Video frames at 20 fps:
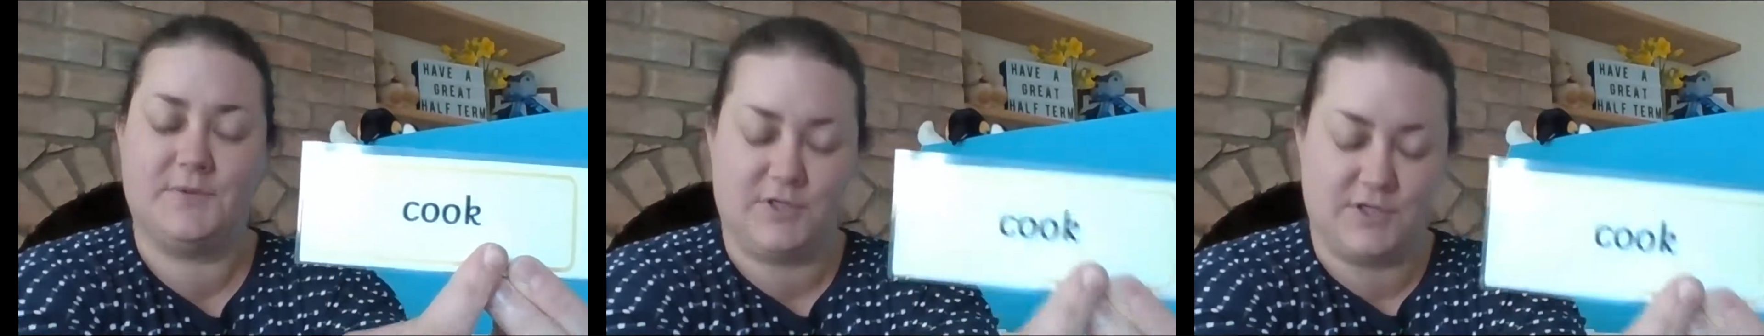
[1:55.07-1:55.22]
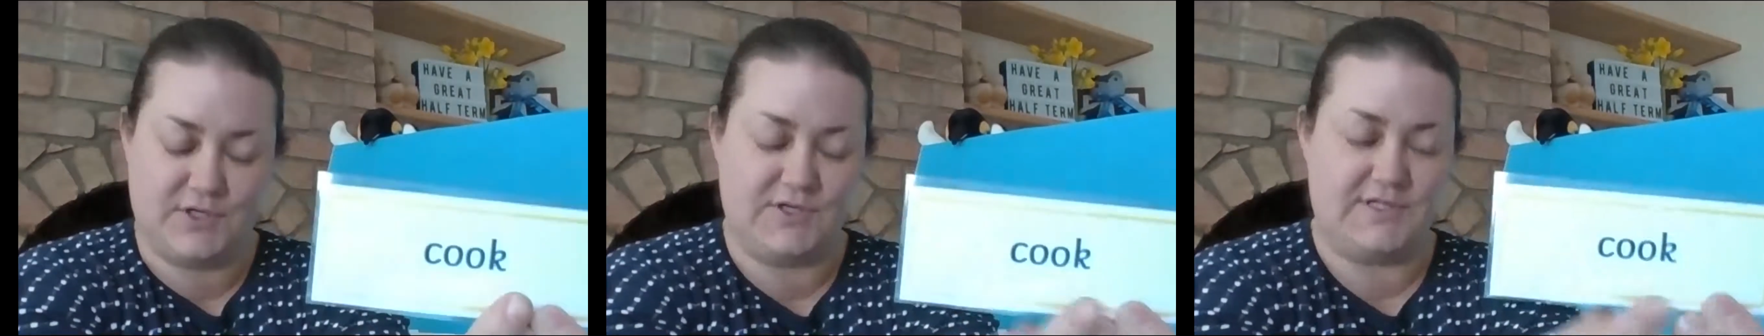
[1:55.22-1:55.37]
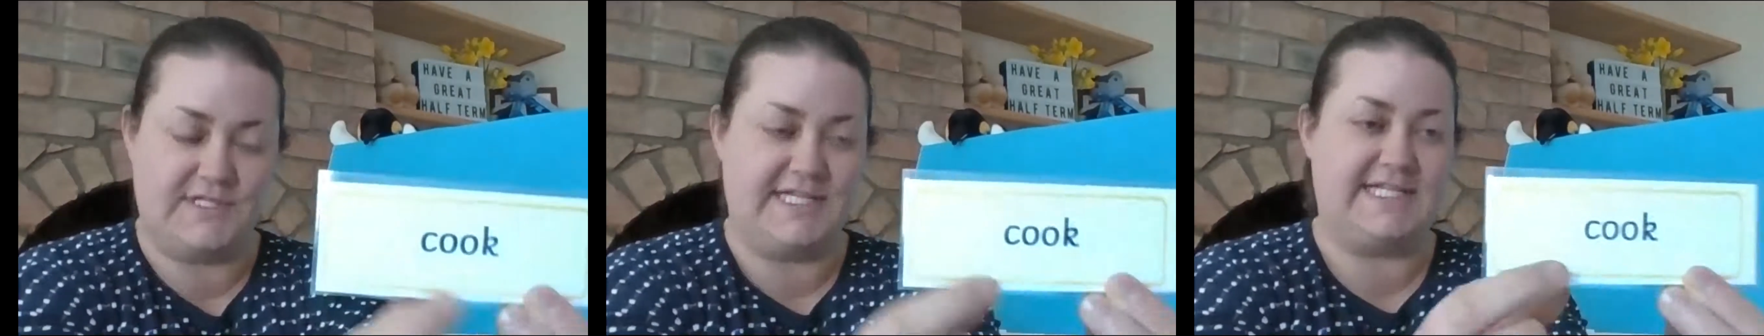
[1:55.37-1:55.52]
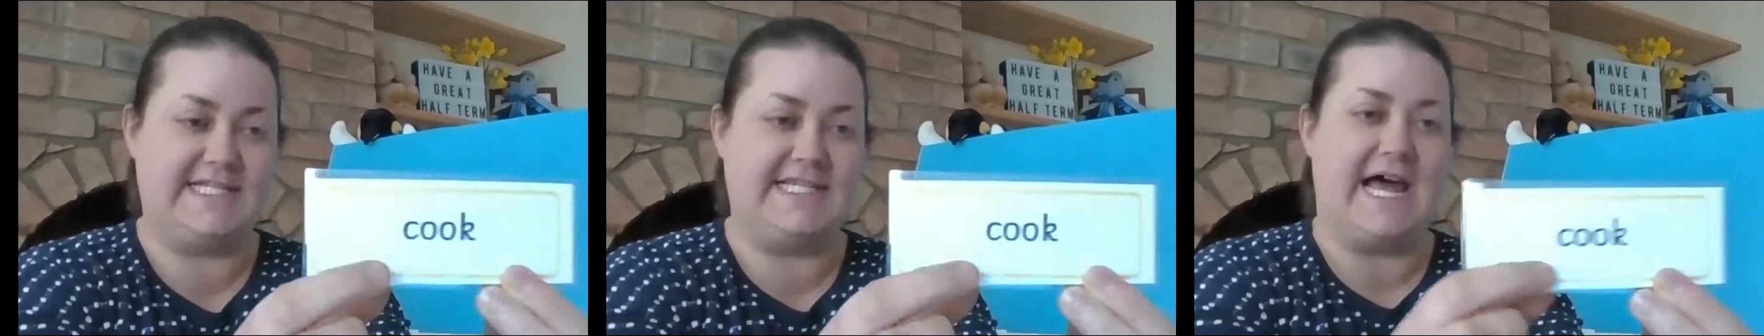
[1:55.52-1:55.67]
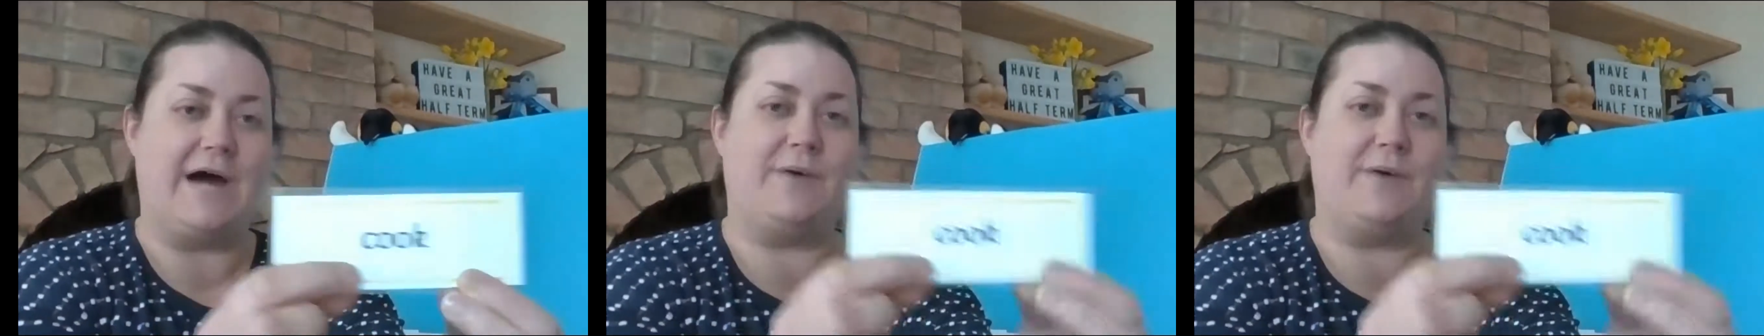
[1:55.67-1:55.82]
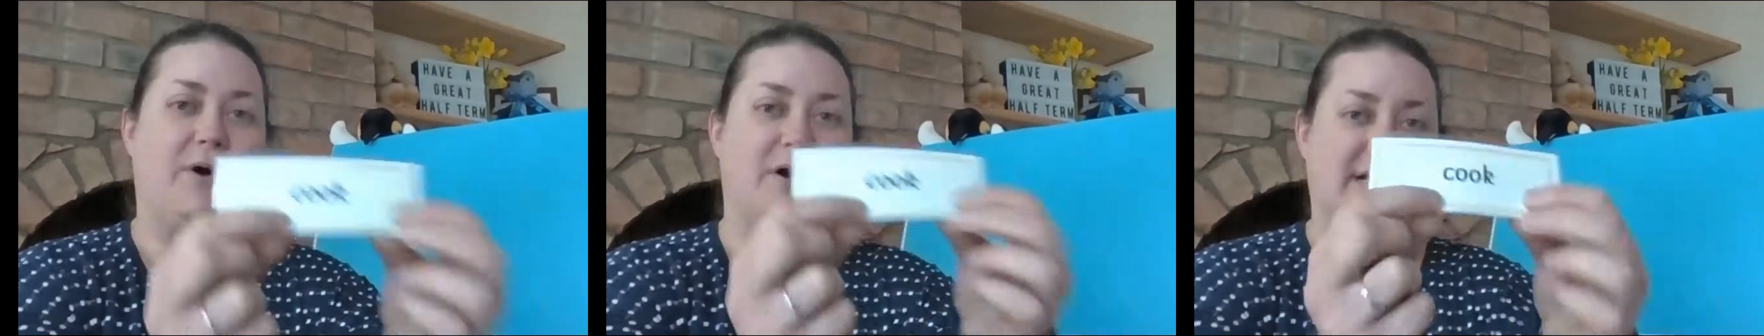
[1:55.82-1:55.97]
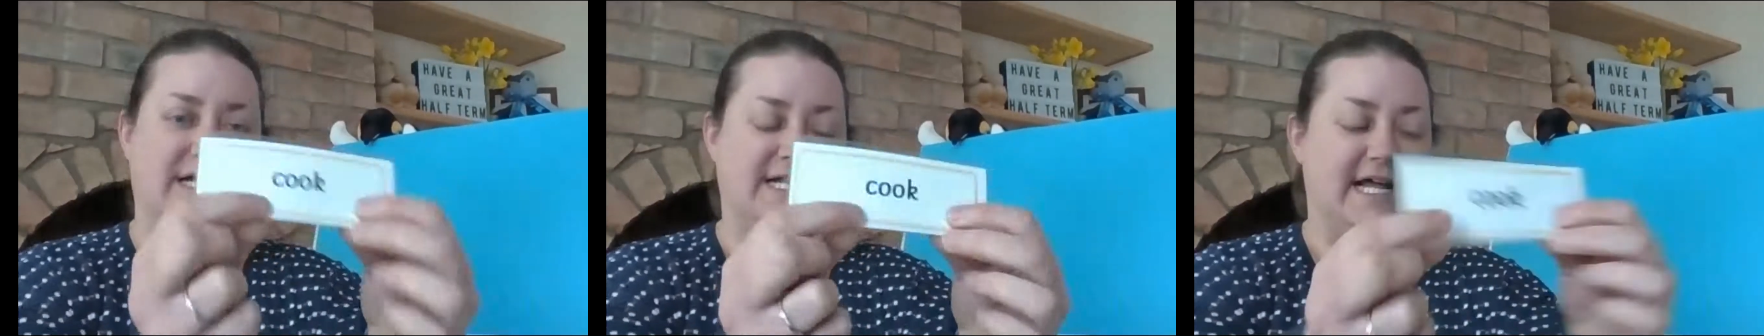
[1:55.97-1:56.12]
Good, it's
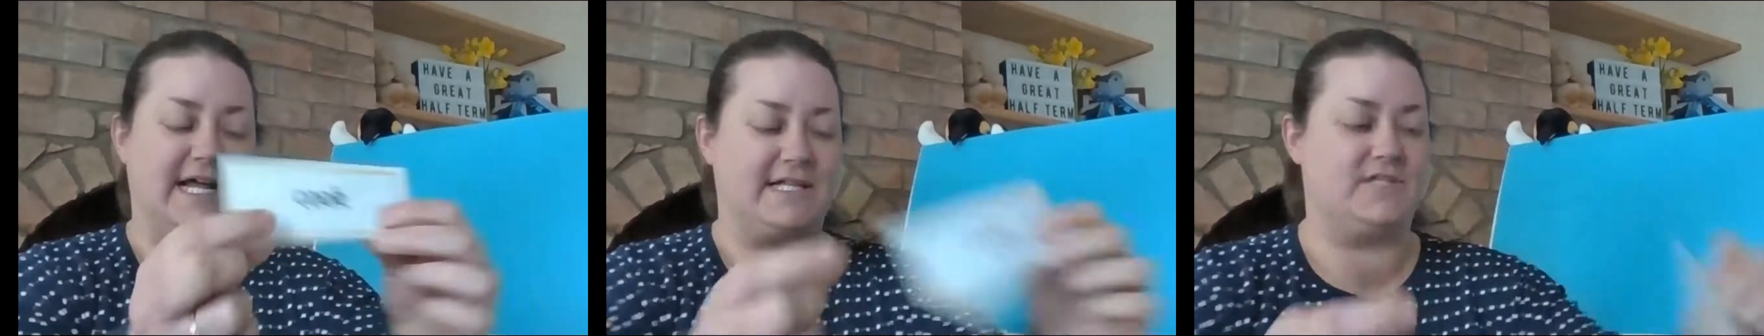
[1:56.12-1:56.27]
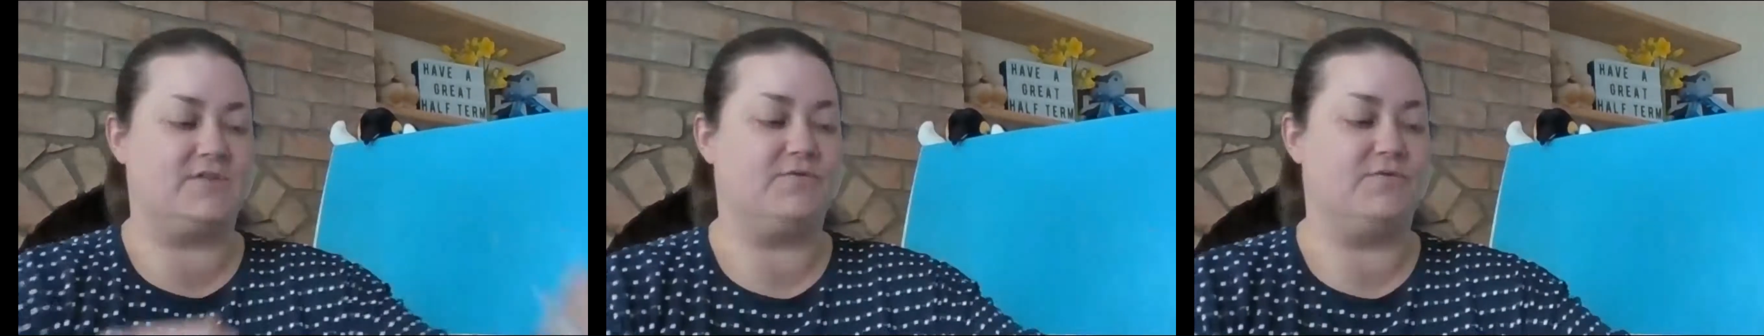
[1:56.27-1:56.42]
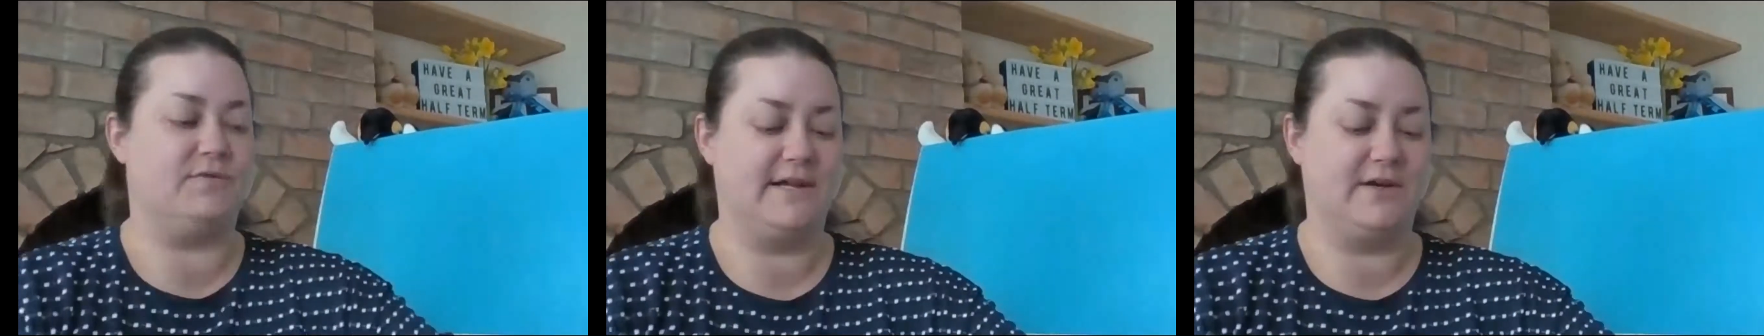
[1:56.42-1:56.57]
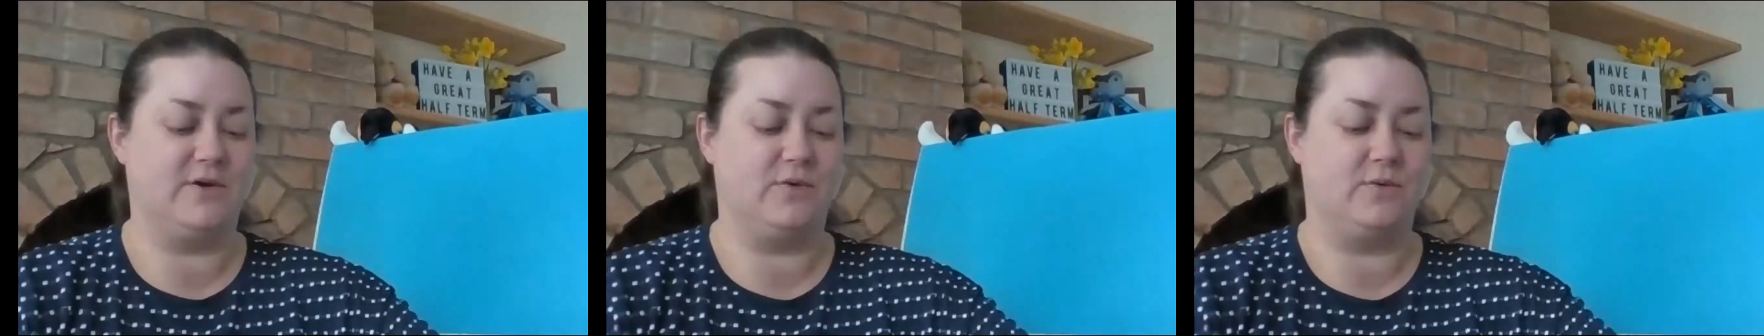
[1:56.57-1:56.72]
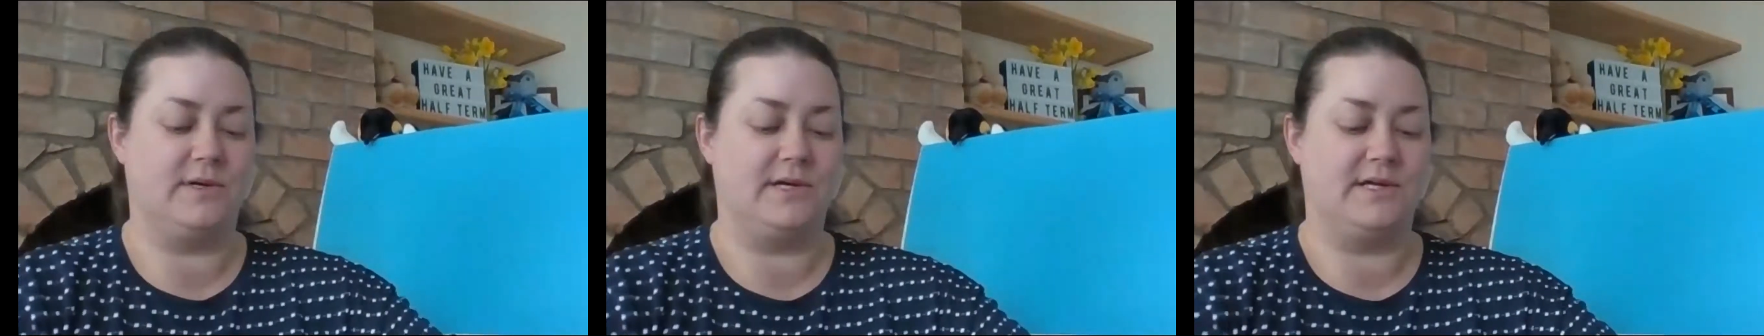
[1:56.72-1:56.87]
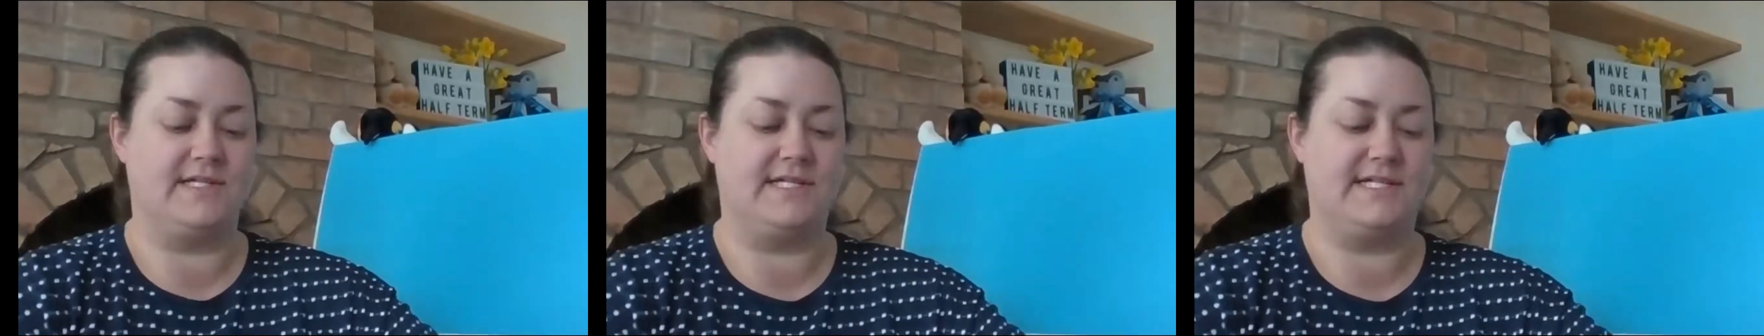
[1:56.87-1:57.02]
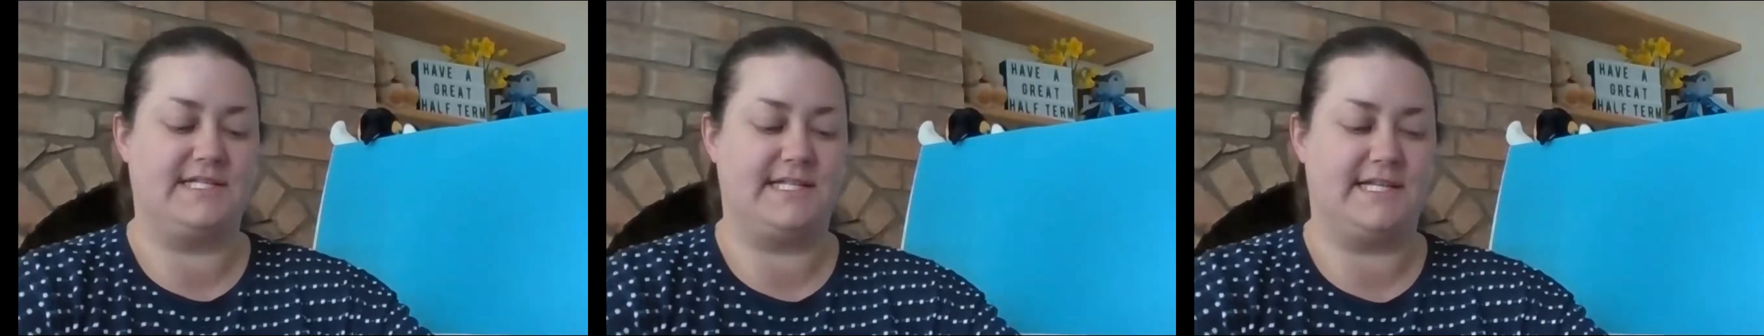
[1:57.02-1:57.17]
that one, and that's a real
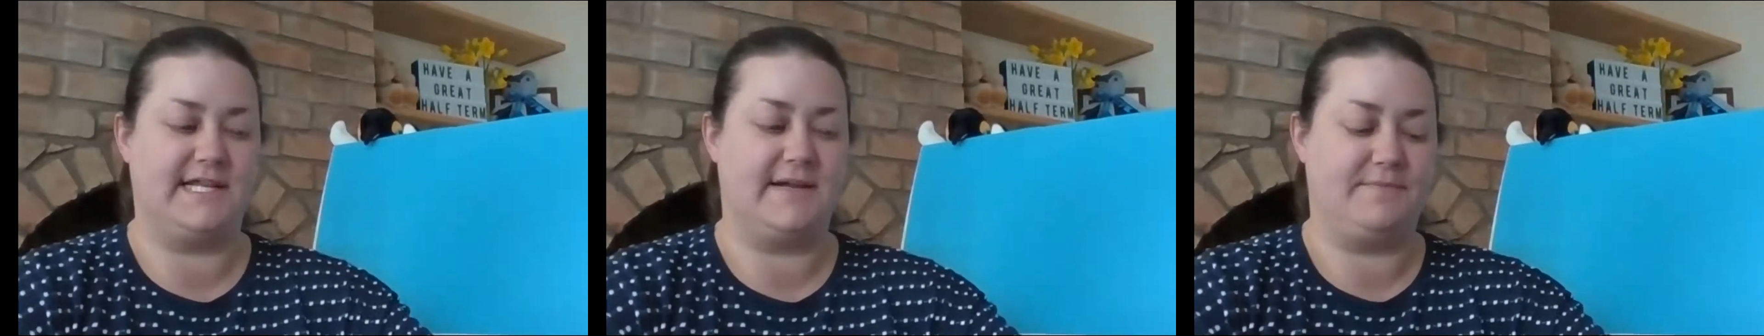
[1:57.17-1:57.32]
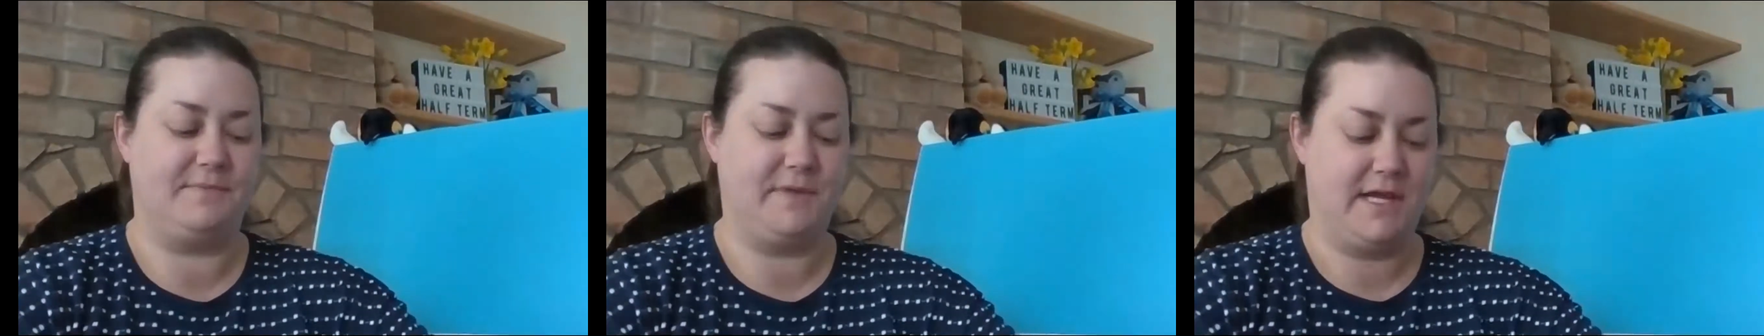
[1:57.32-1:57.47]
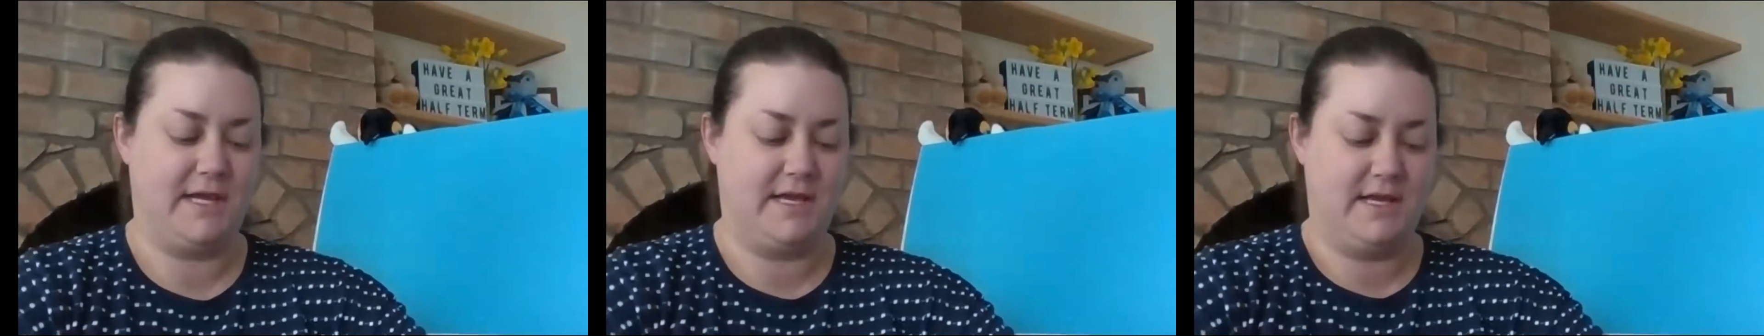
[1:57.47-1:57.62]
word, isn't it?